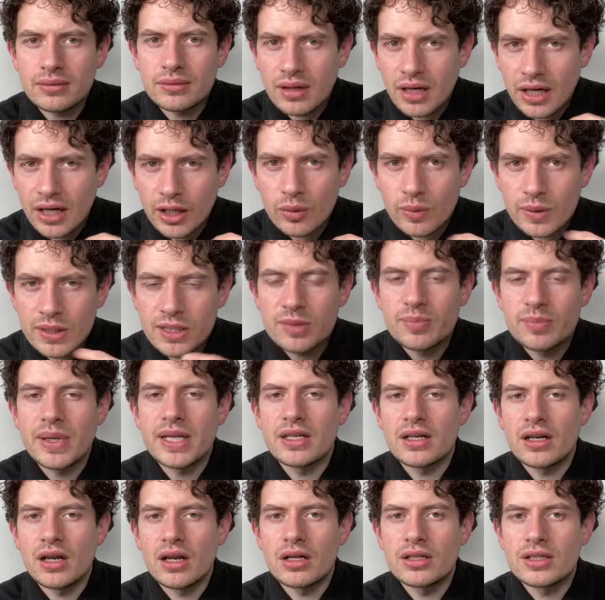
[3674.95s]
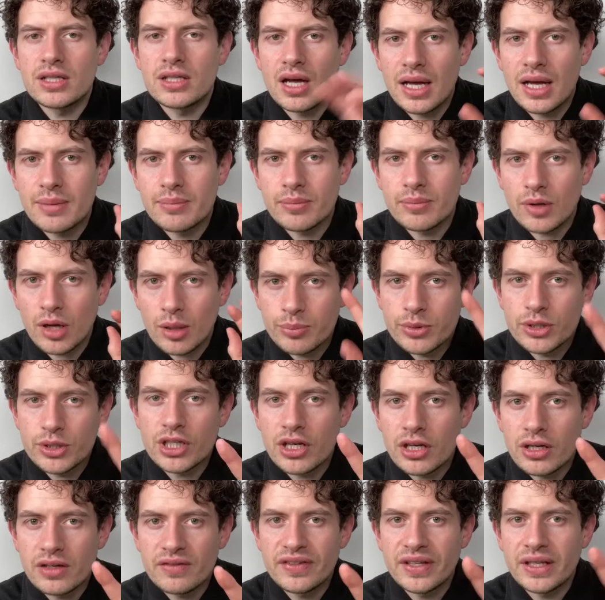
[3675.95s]
I always spend a lot of time
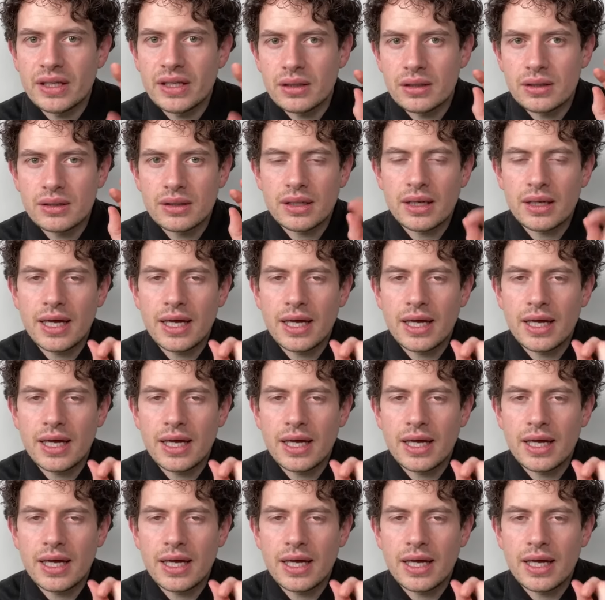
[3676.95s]
observing